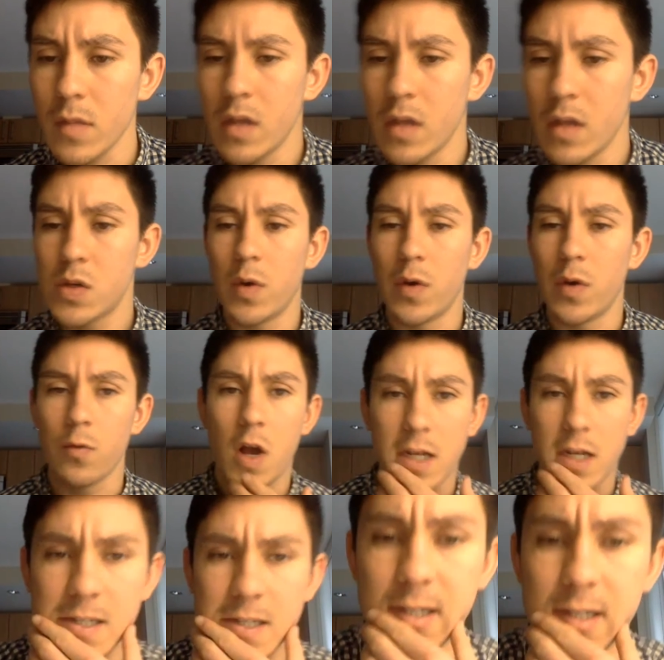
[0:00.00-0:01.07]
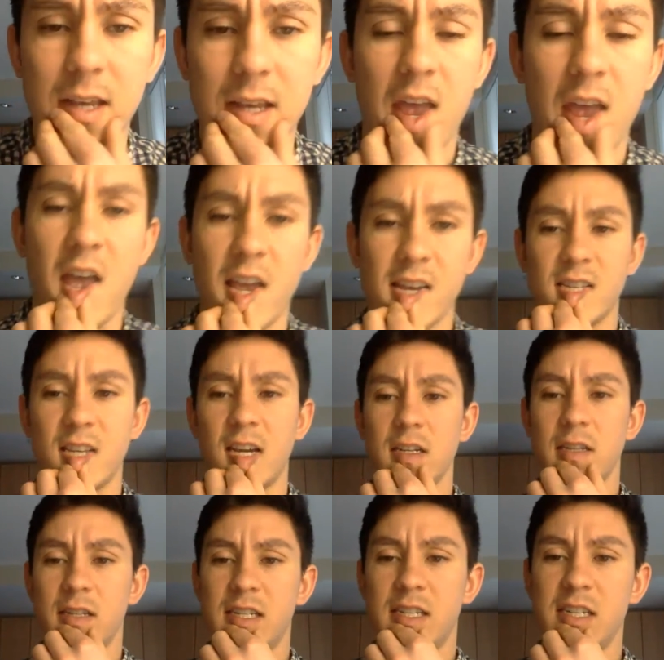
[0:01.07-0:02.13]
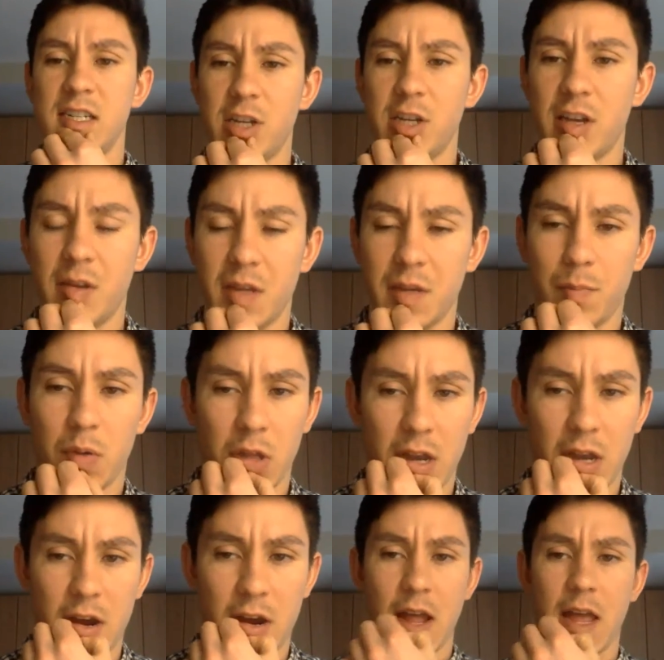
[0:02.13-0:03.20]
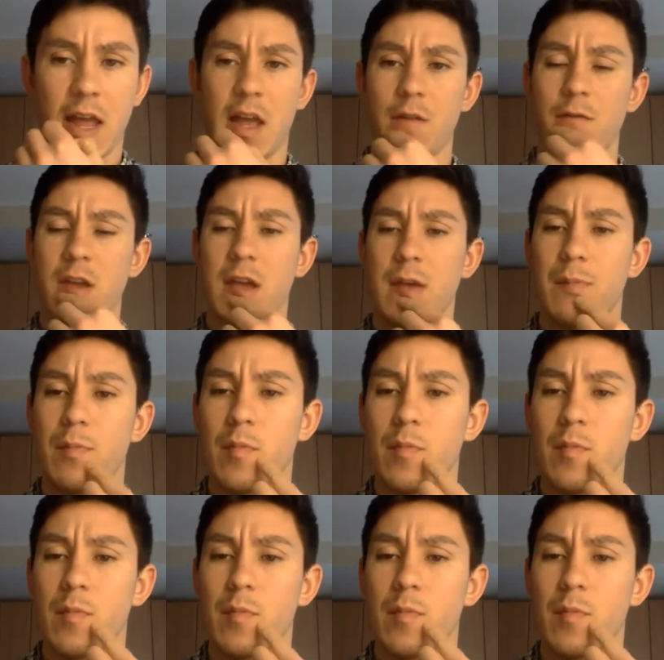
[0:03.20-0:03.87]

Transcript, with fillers: So what Ross is saying is that teaching a player to have a